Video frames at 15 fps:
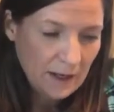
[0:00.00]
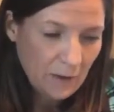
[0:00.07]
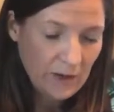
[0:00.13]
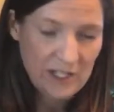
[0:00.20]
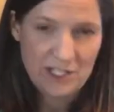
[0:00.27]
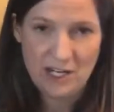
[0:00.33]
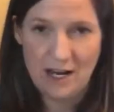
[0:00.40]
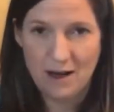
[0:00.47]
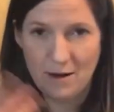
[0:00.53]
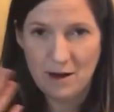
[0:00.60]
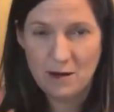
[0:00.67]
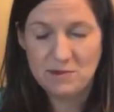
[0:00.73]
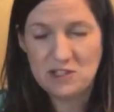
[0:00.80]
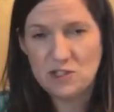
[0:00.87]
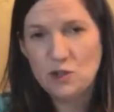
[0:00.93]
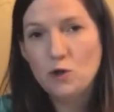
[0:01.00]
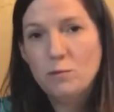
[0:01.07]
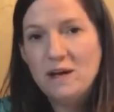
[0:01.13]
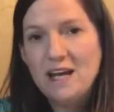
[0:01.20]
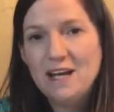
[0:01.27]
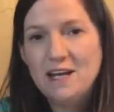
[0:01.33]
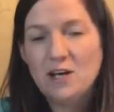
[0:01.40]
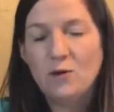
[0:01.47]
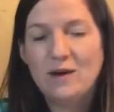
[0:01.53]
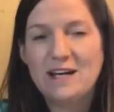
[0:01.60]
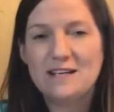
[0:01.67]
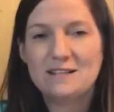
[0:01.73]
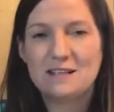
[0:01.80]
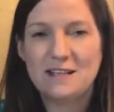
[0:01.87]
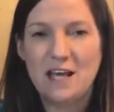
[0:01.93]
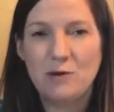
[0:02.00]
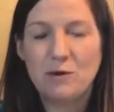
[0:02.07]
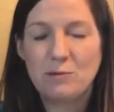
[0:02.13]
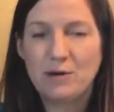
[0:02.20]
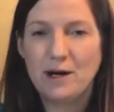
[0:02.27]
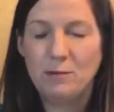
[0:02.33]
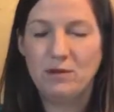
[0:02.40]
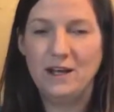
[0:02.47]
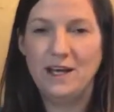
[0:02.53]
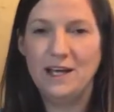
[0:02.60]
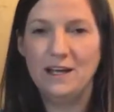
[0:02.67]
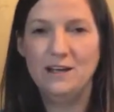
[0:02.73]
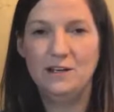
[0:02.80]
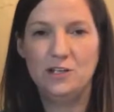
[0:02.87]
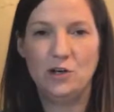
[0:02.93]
which I'm assuming anyways that they would probably